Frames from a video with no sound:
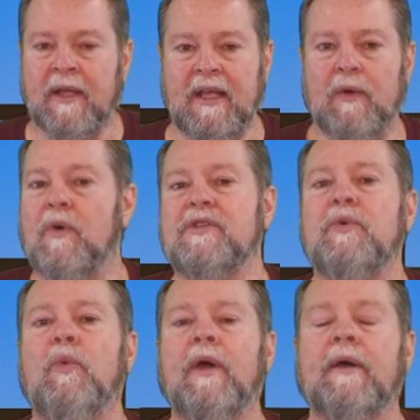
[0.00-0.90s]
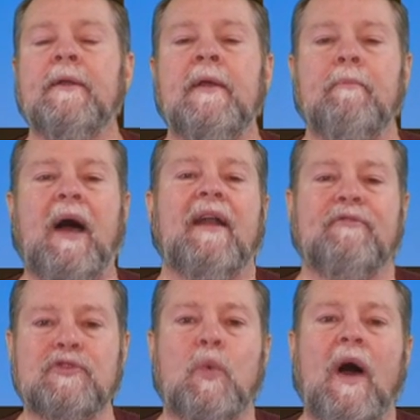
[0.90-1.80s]
It wasn't where
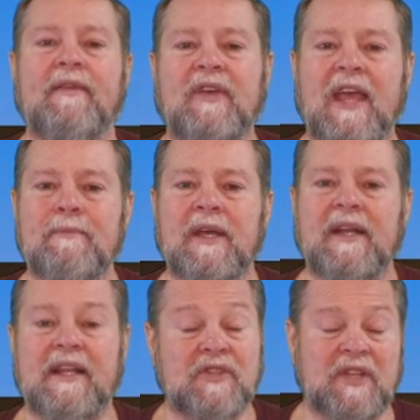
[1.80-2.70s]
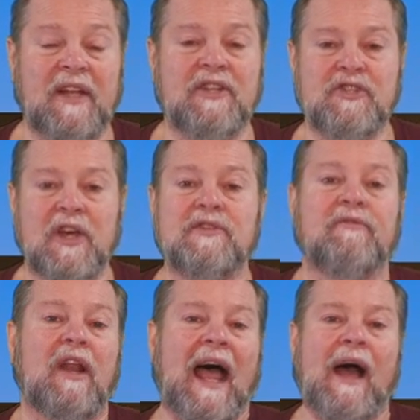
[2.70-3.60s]
Potiphar's wife came in and said to
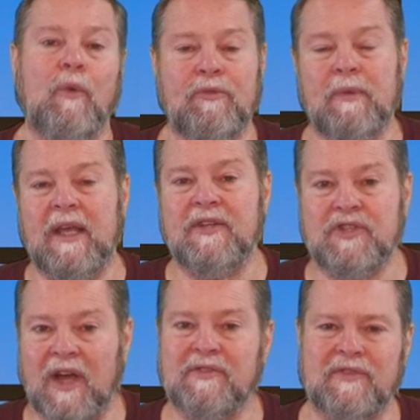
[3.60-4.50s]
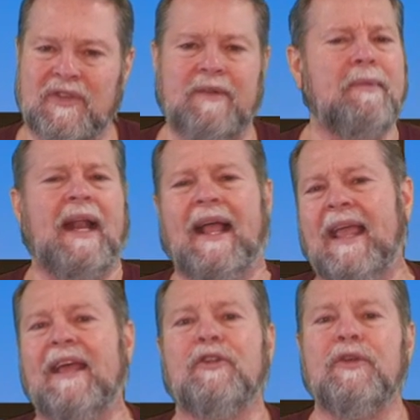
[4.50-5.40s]
Joseph, Lie with me. And Joseph said, Man, I
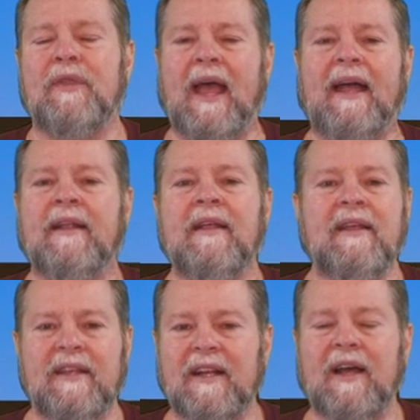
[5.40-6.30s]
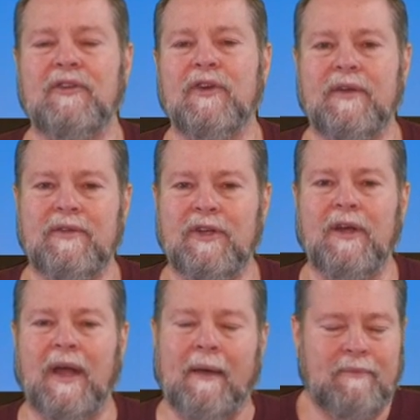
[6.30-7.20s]
can't do that. You know, you,
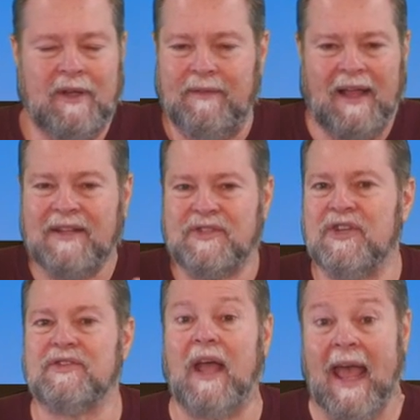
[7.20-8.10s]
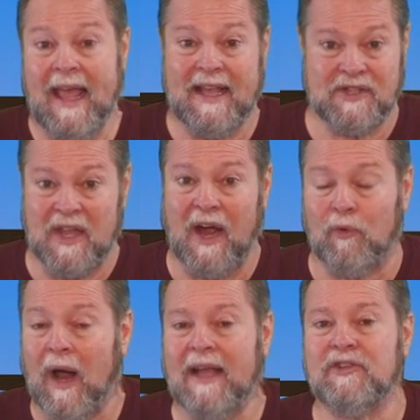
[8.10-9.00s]
you, I, that's just a. It's not
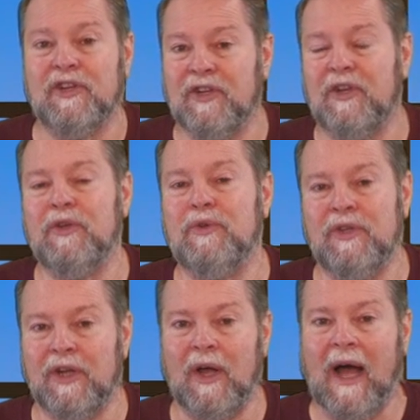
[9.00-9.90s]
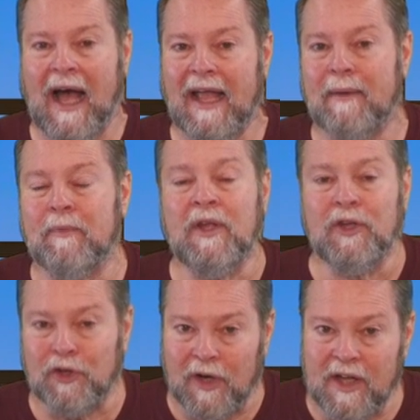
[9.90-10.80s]
right to do. You know, I am
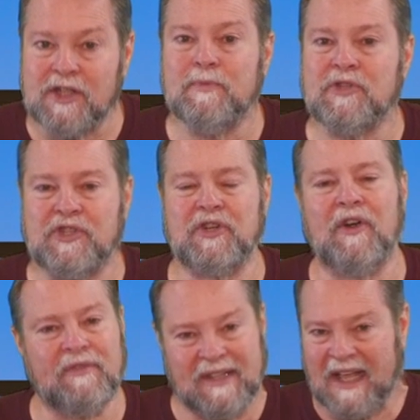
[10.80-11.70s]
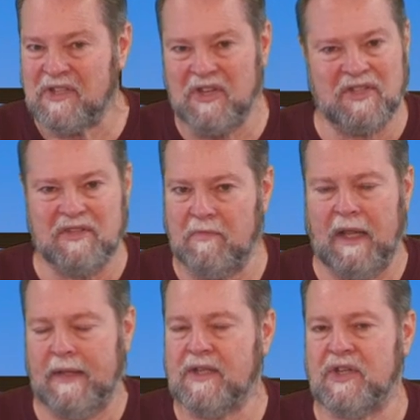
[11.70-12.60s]
your husband's servant. That's just
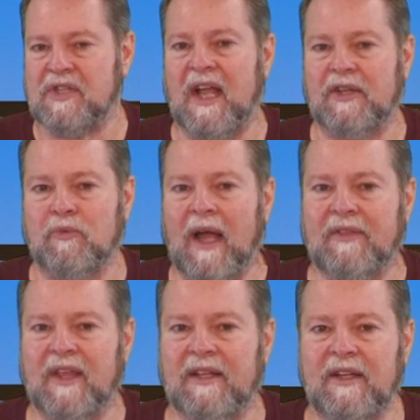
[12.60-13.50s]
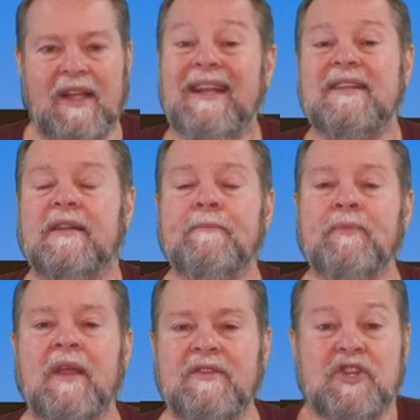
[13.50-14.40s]
that's just not the right thing to do. He didn't
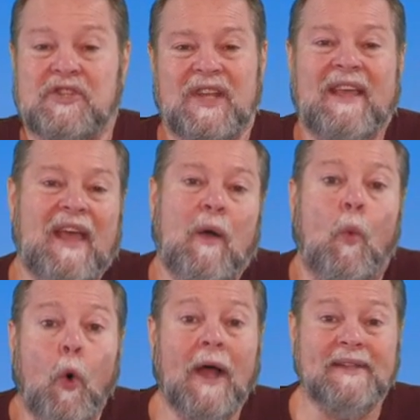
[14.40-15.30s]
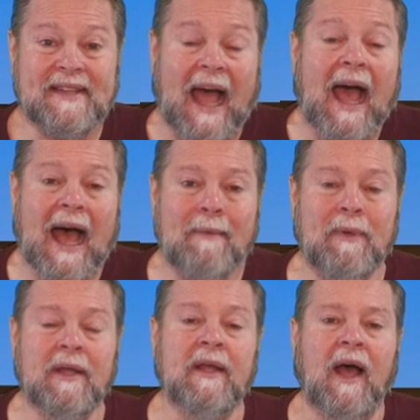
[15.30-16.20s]
just say that one
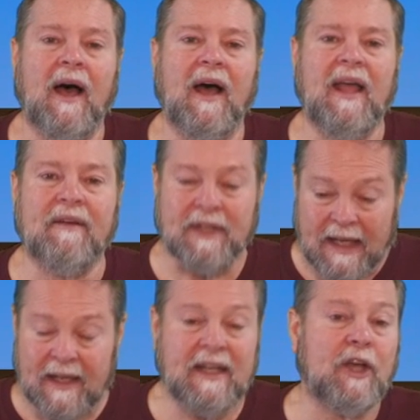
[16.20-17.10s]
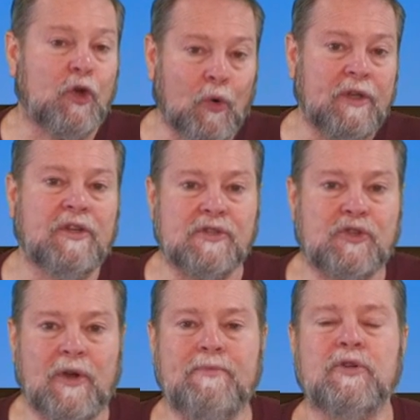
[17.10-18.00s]
time. Uh, evidently, according to the
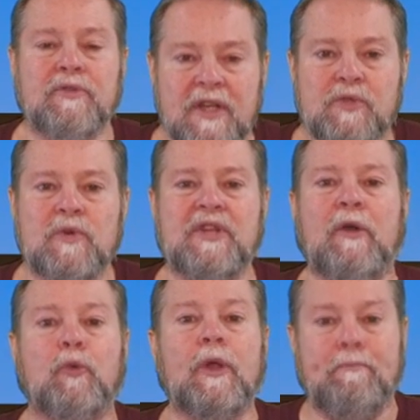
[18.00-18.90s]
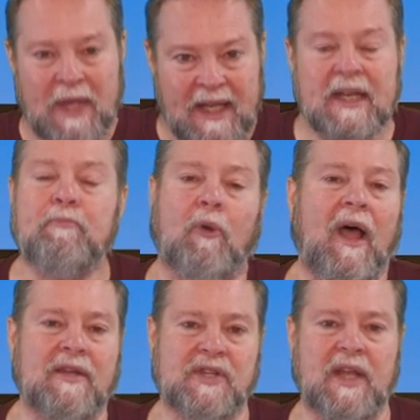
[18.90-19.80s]
scripture, this was a repeated
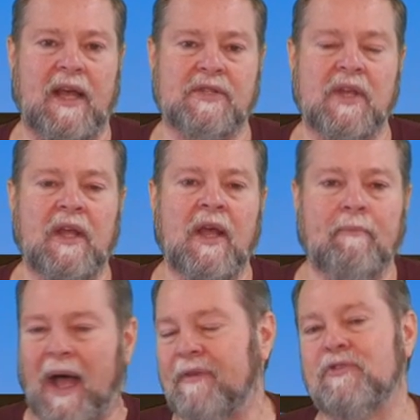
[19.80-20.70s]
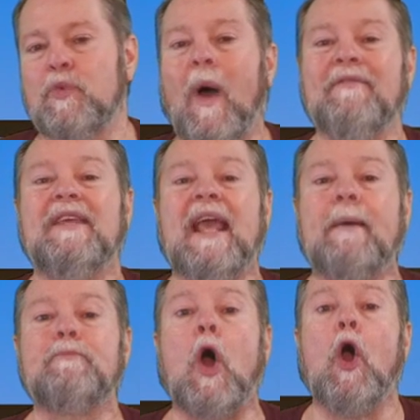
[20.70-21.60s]
process. Potiphar's wife
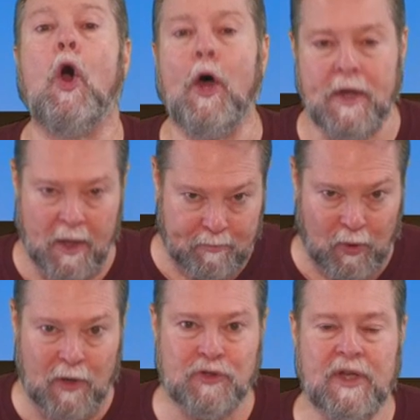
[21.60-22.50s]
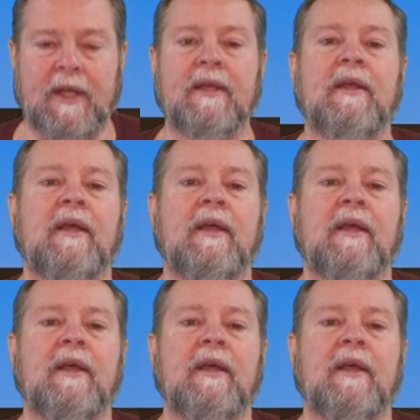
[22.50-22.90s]
kept on approaching